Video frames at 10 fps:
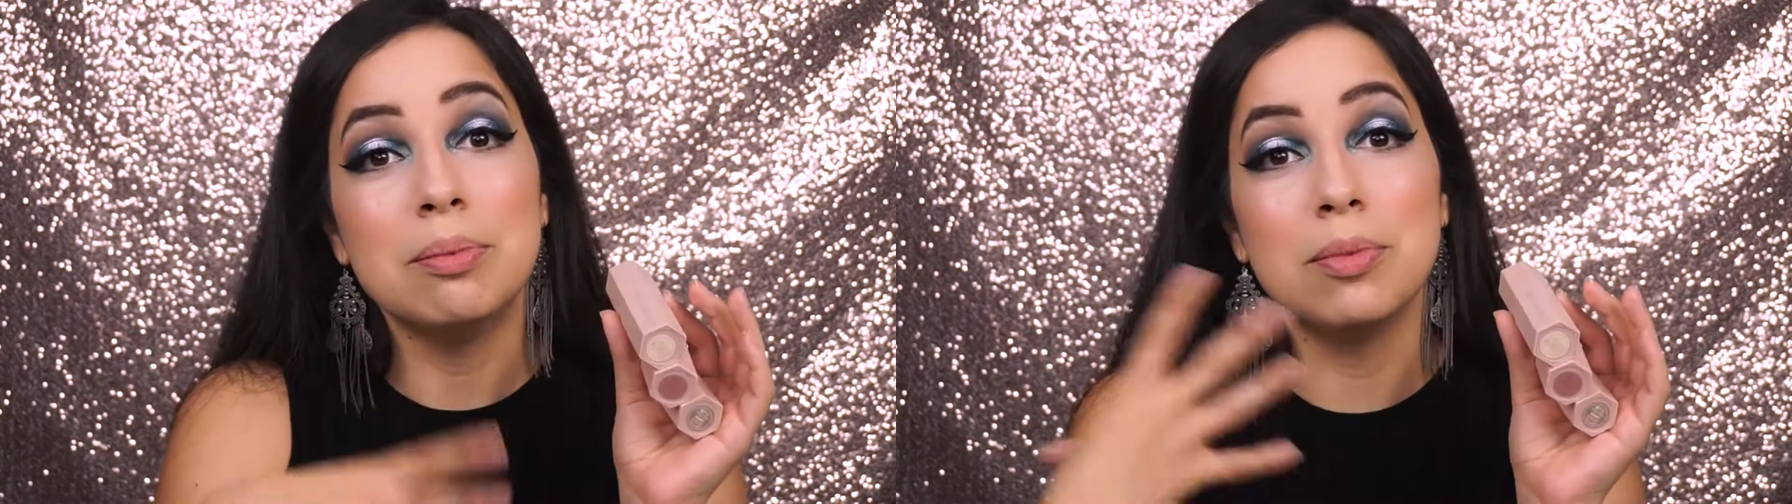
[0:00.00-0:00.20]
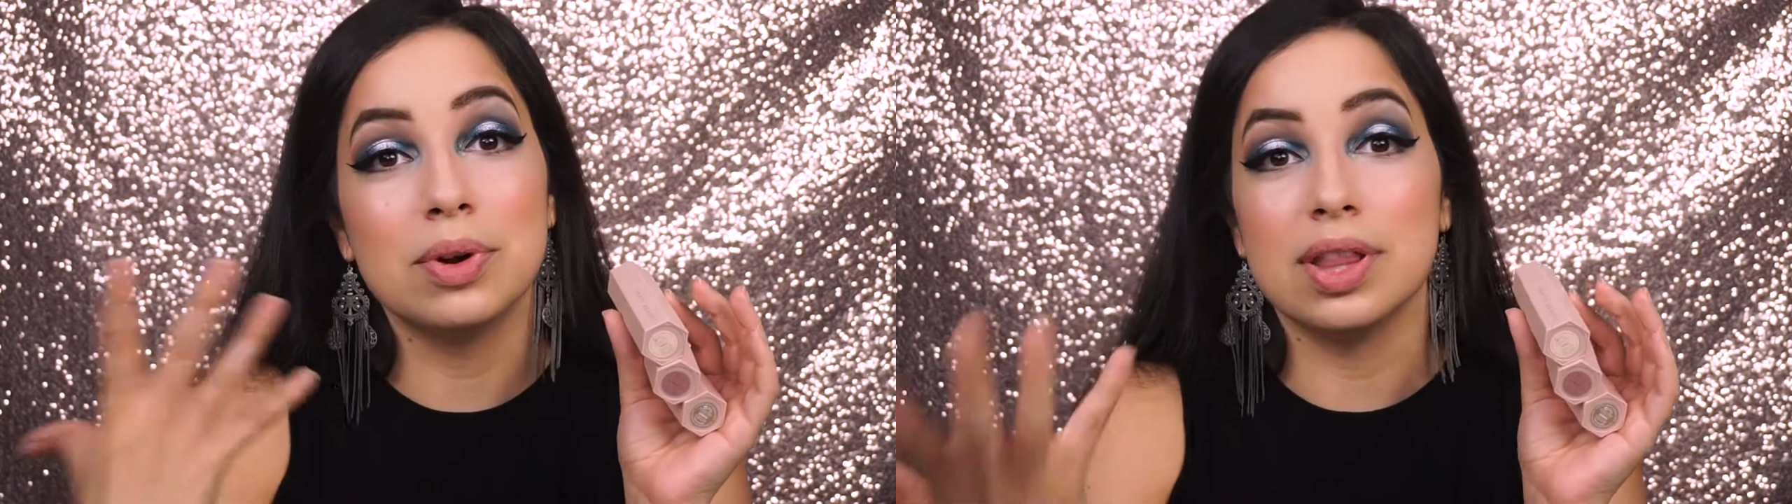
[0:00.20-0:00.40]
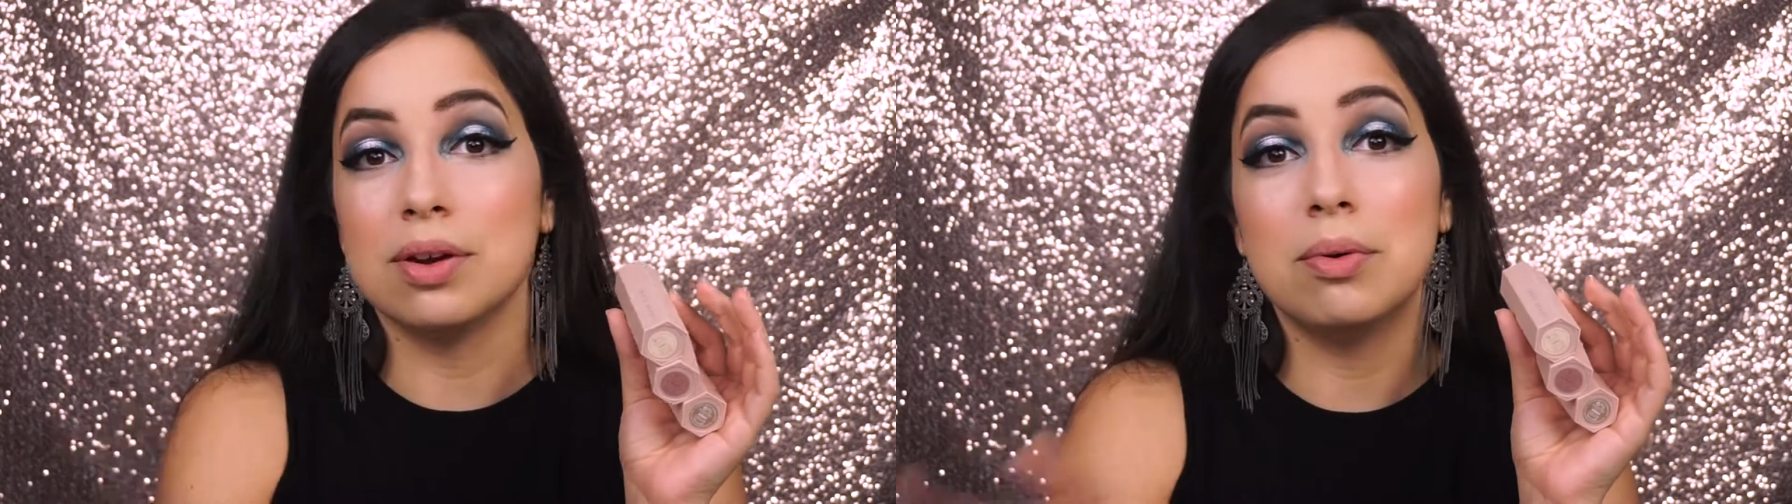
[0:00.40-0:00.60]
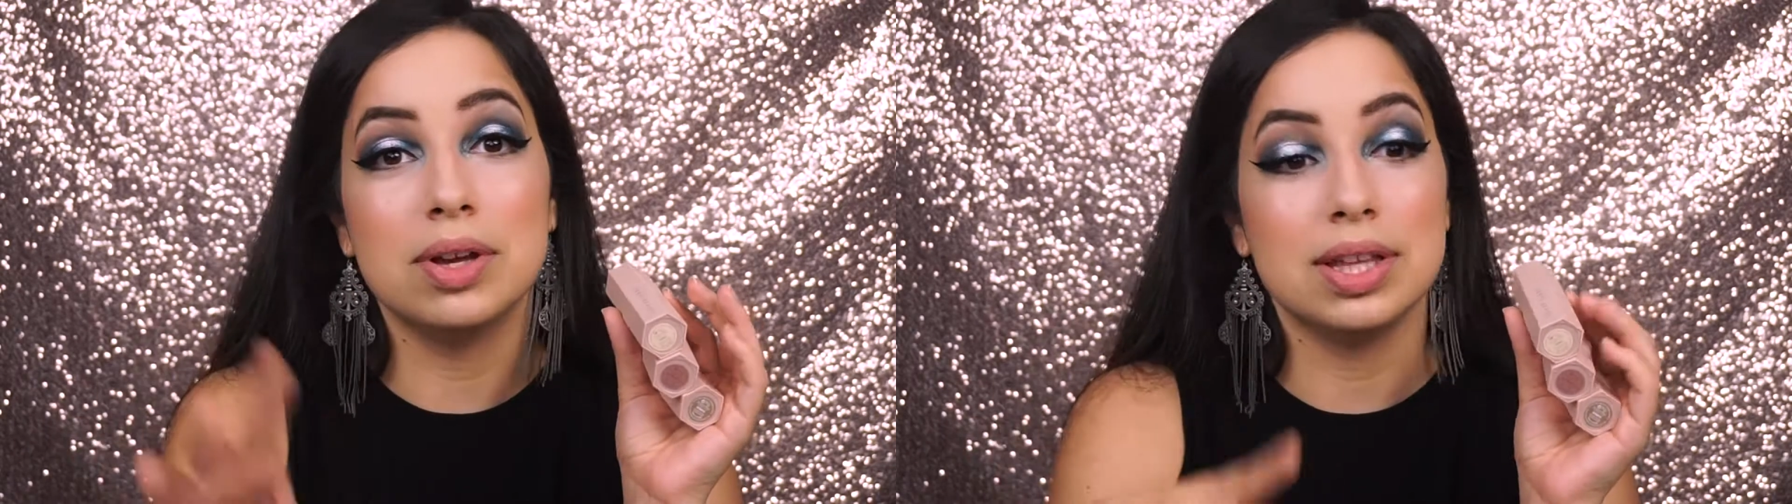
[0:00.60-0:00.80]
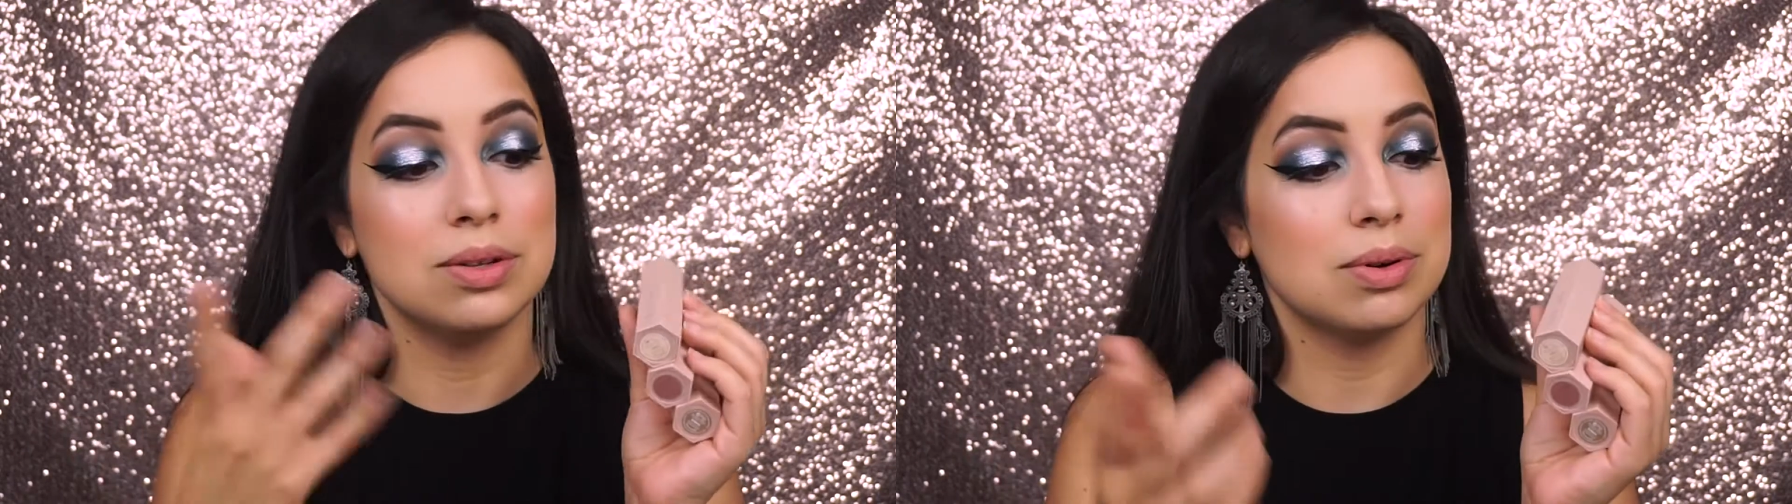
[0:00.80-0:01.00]
more like
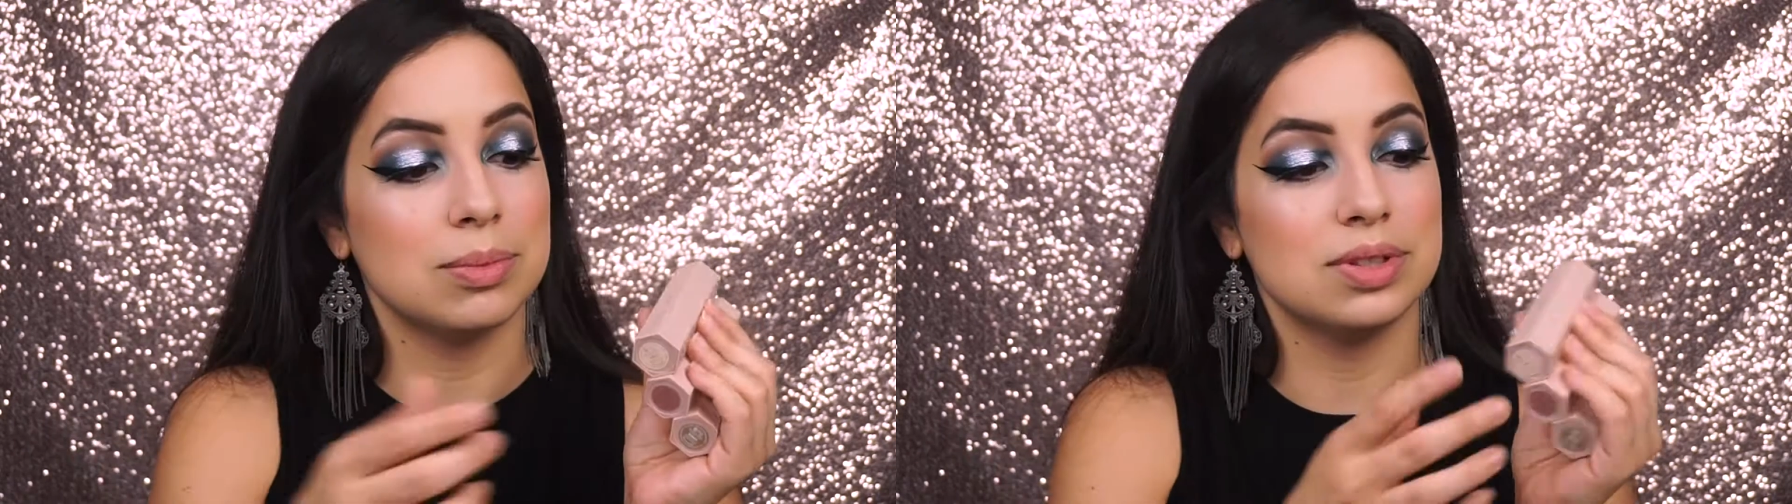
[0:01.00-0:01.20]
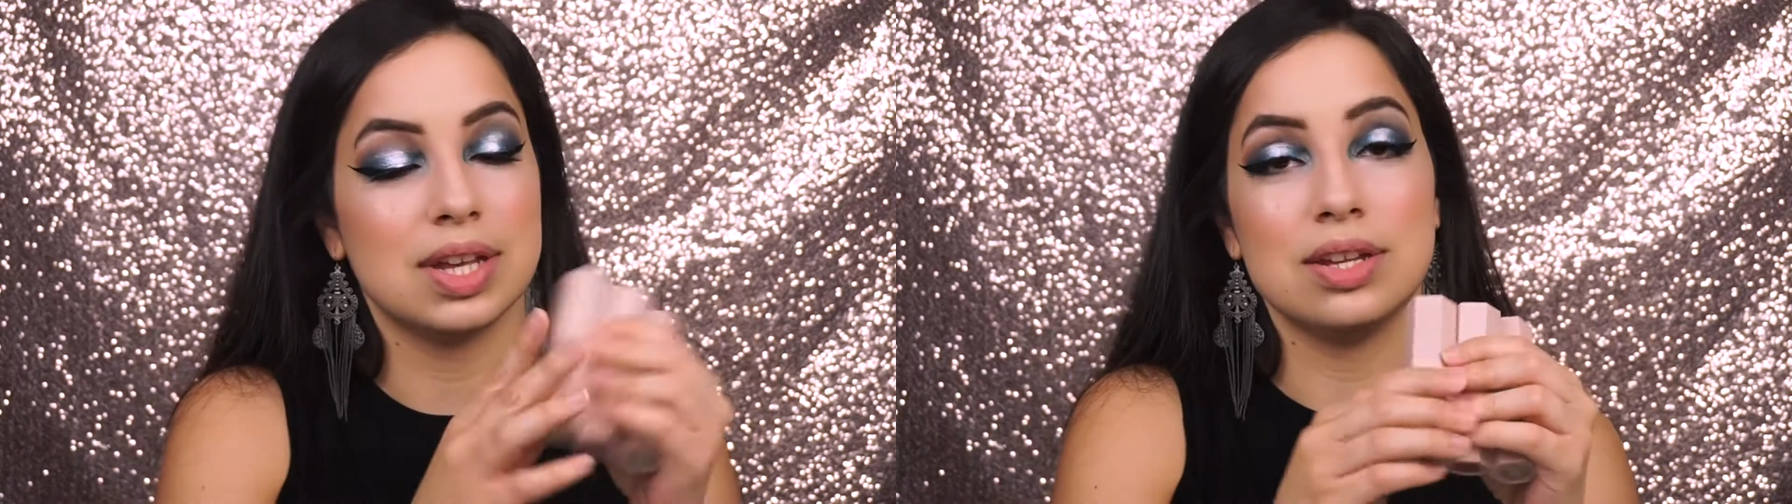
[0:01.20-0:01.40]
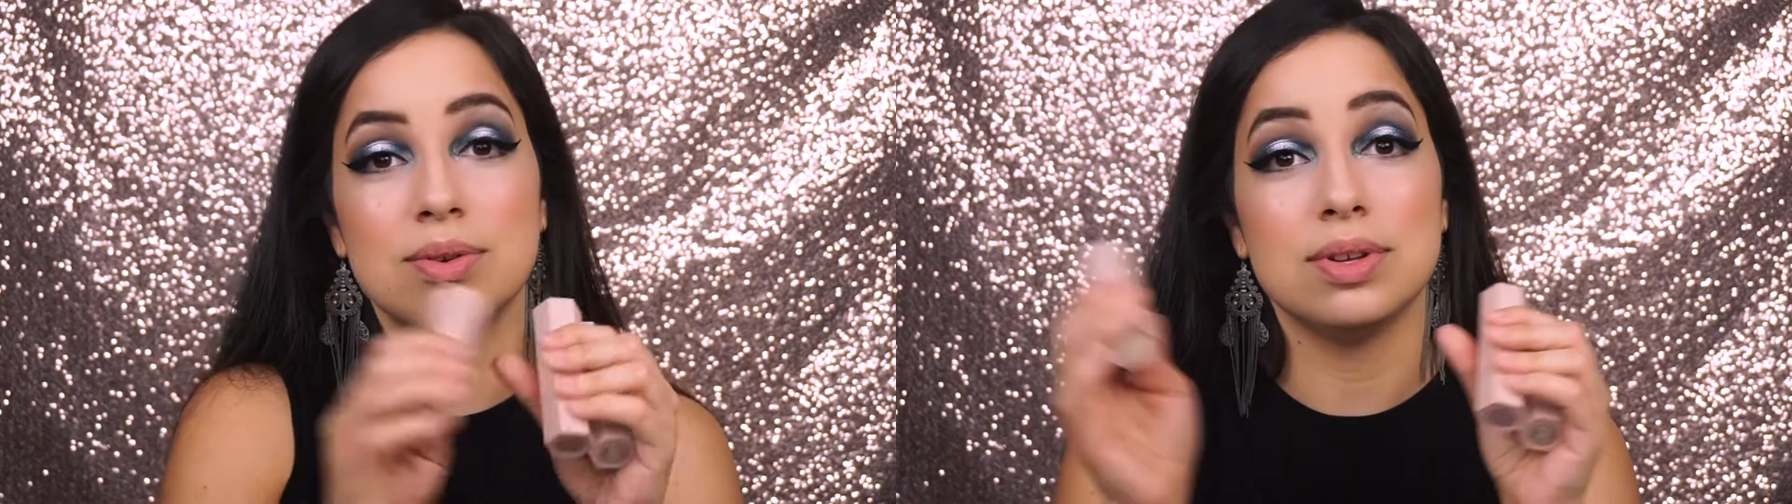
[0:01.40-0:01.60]
oily normal skin,